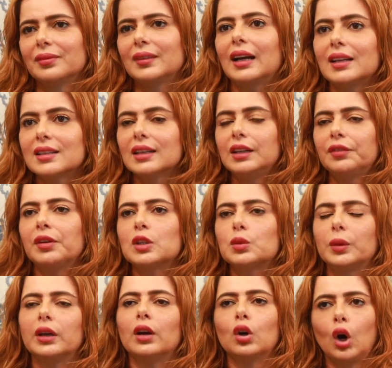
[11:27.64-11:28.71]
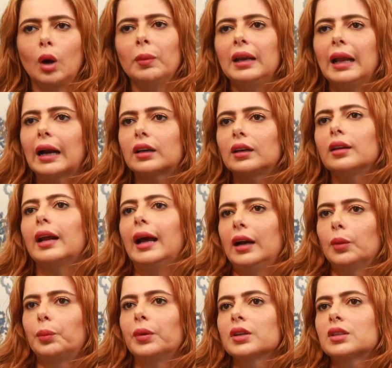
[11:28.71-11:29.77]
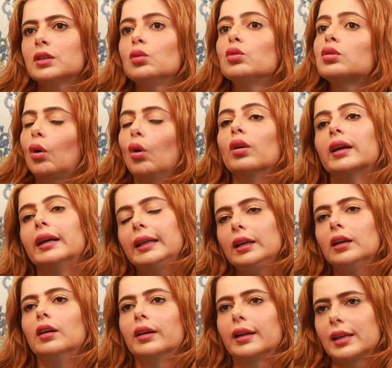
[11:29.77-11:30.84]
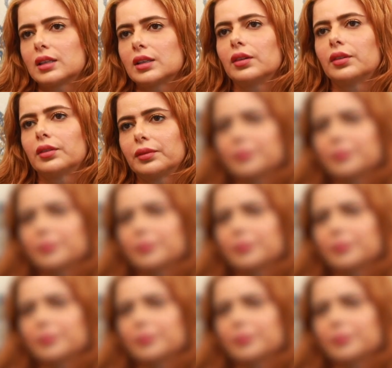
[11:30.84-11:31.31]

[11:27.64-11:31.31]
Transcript: That is the difference between a normal actor and a person who is already a racer.